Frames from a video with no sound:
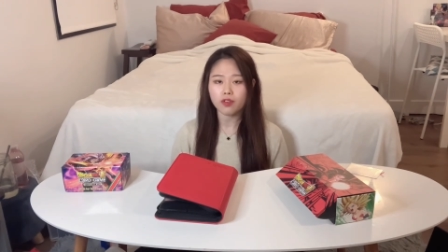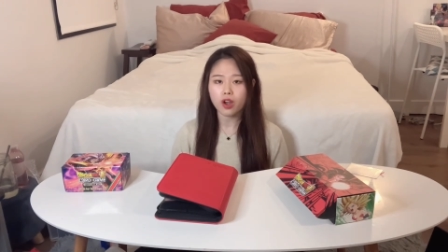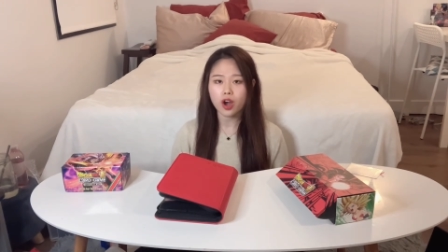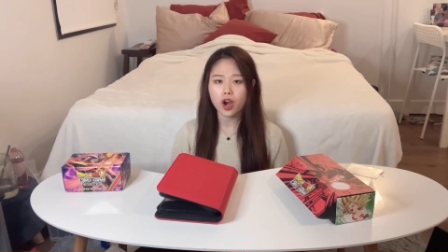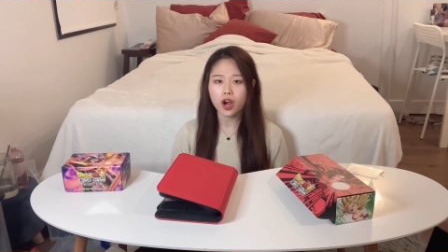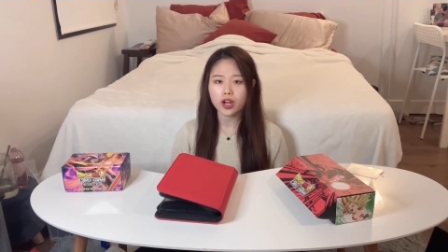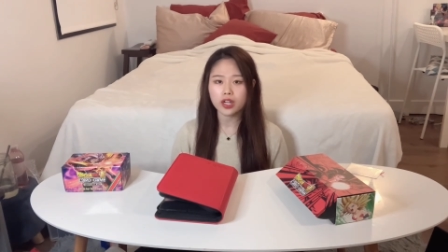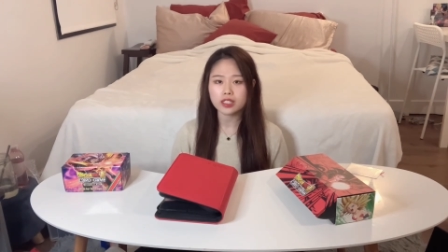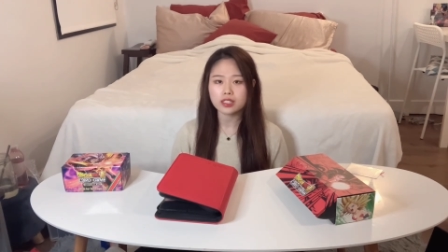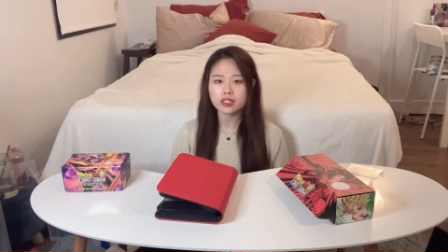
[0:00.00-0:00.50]

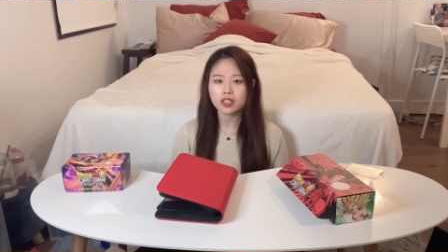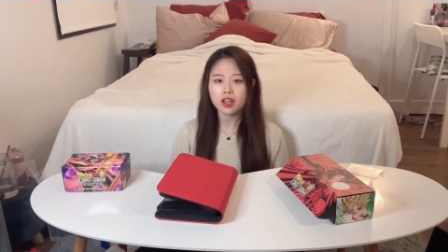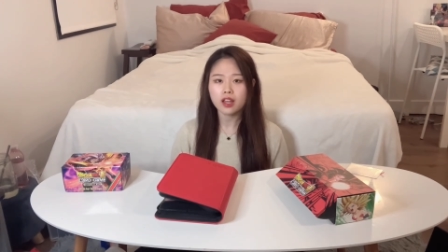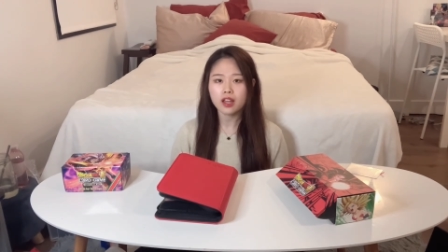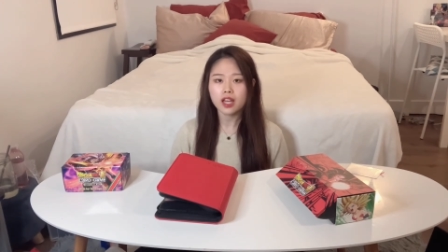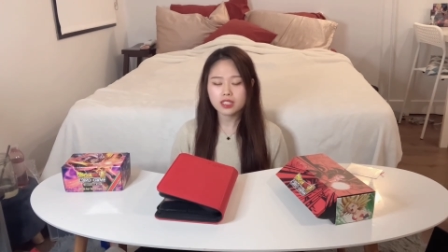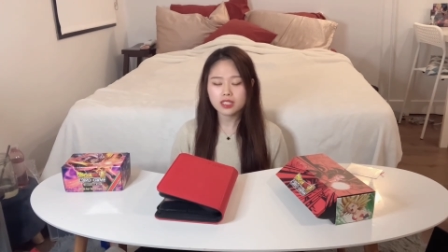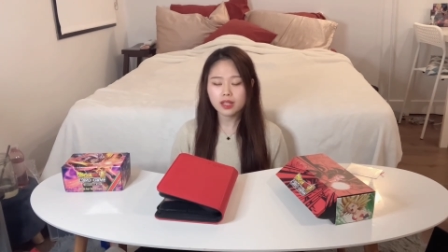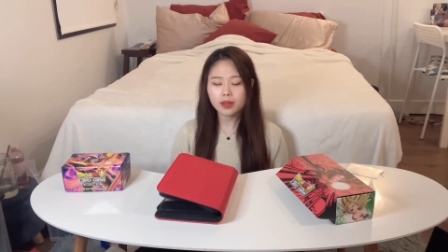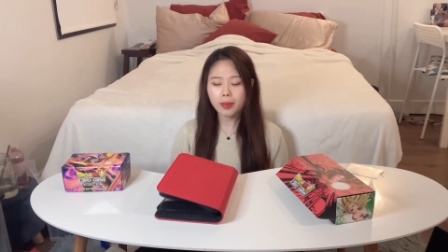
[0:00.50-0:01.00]
cards.
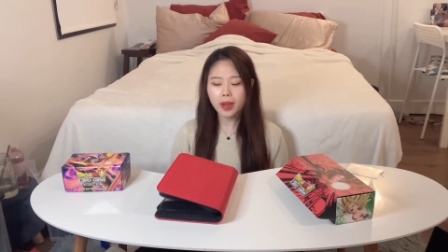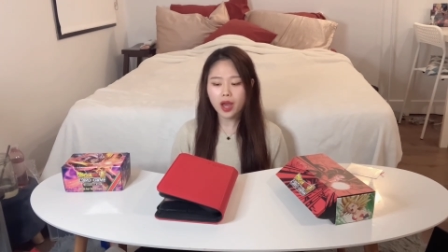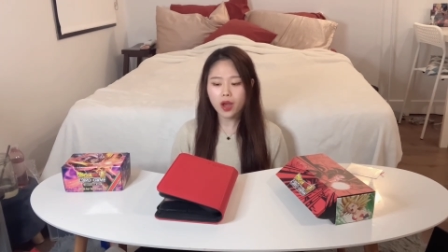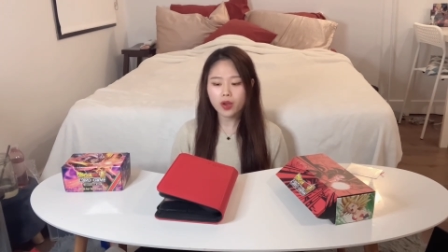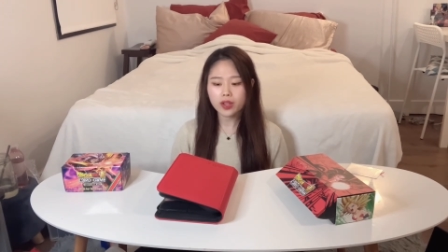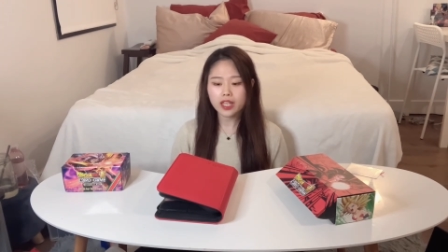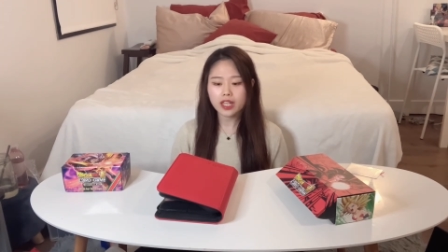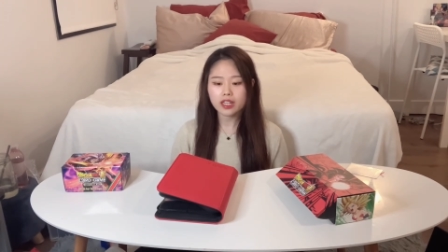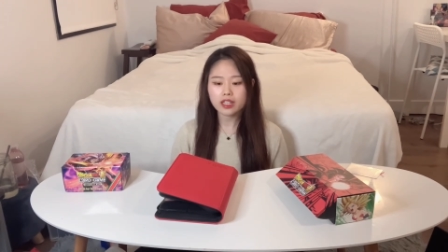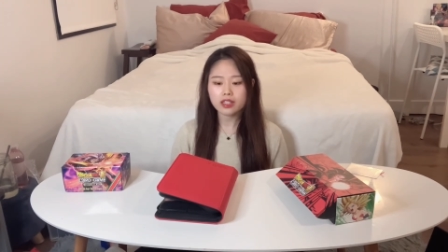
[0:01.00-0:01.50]
It's
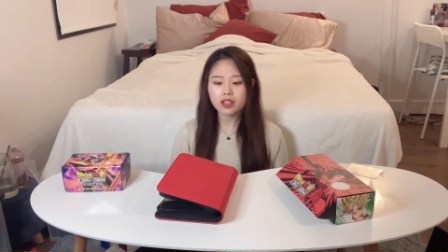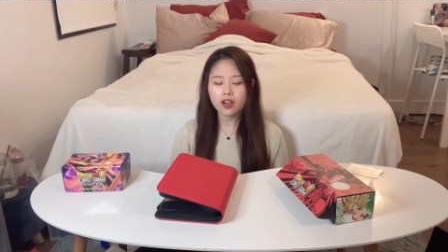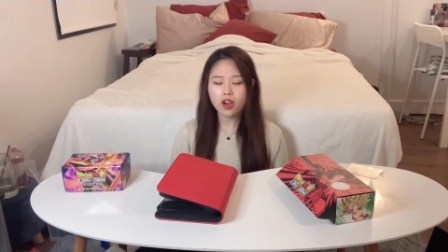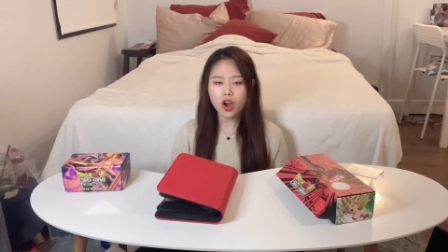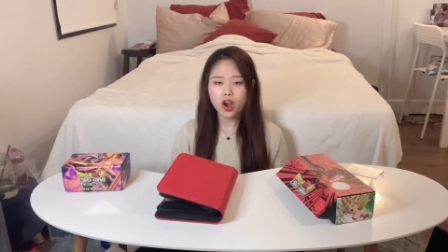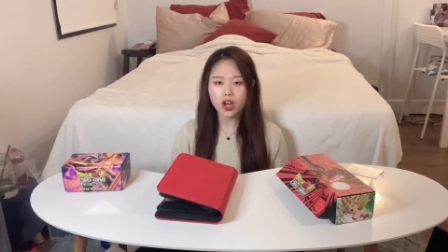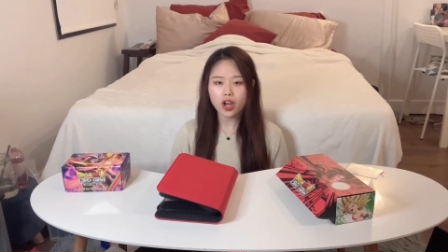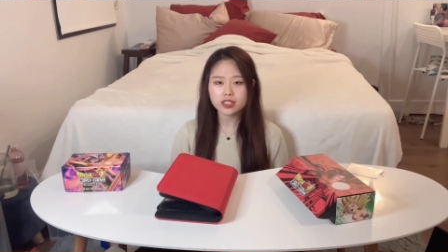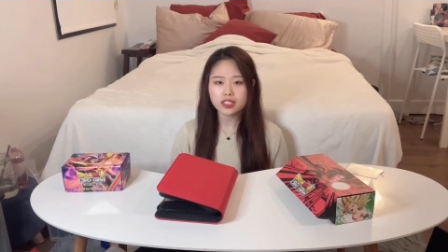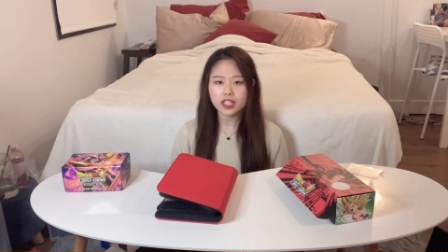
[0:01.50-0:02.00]
about getting the
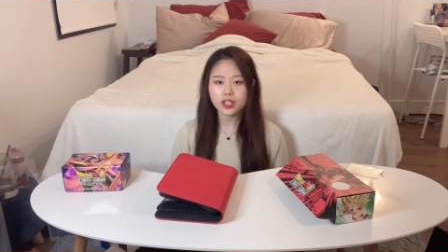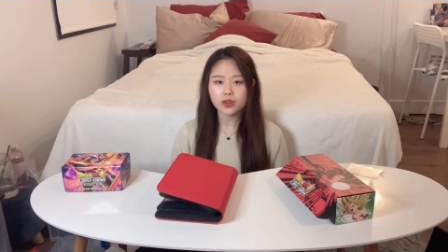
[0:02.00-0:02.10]
cards that